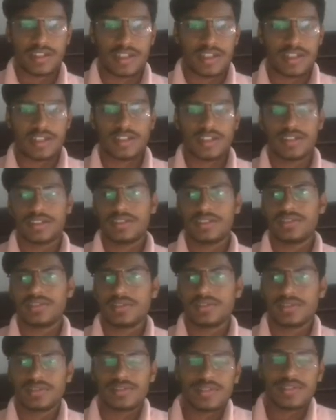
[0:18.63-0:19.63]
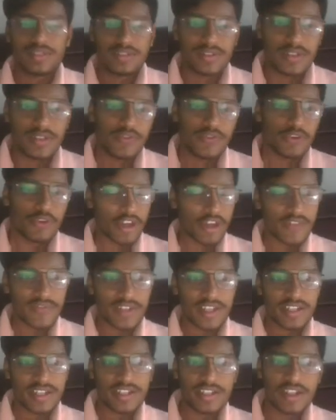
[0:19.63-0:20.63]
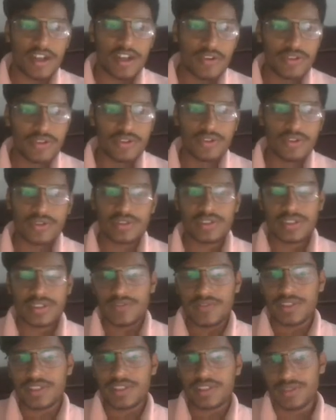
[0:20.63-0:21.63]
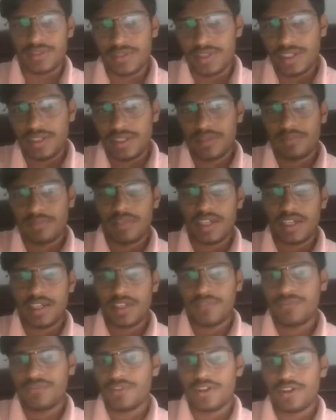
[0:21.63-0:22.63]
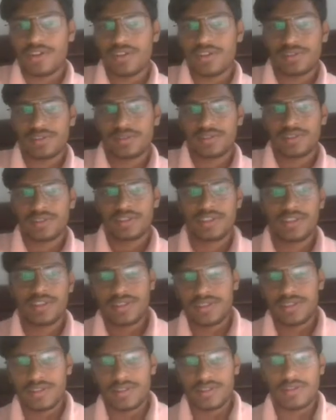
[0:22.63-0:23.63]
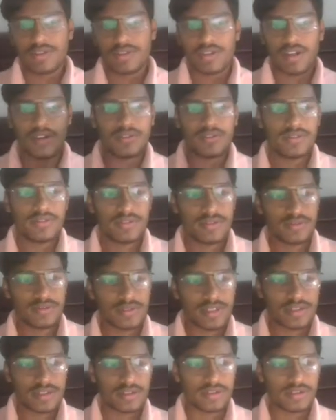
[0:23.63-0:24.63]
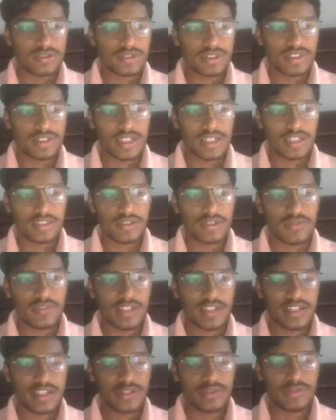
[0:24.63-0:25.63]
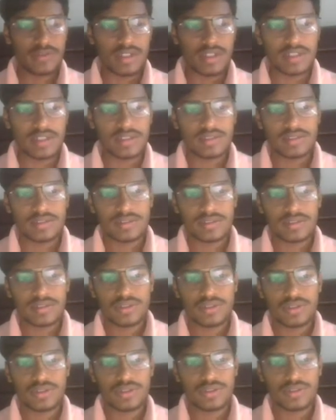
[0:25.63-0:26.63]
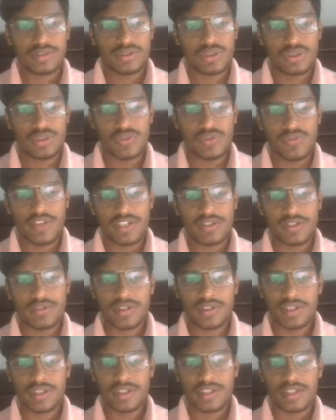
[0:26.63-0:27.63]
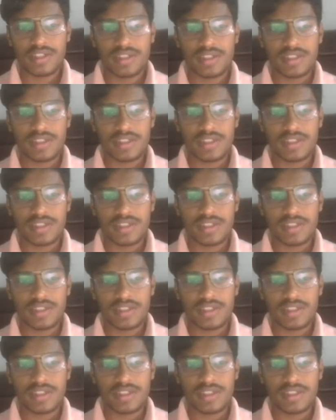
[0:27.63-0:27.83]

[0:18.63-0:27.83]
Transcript: and if you can figure it out yourself it's good, but if not, look out to the solution and you will get to learn two very good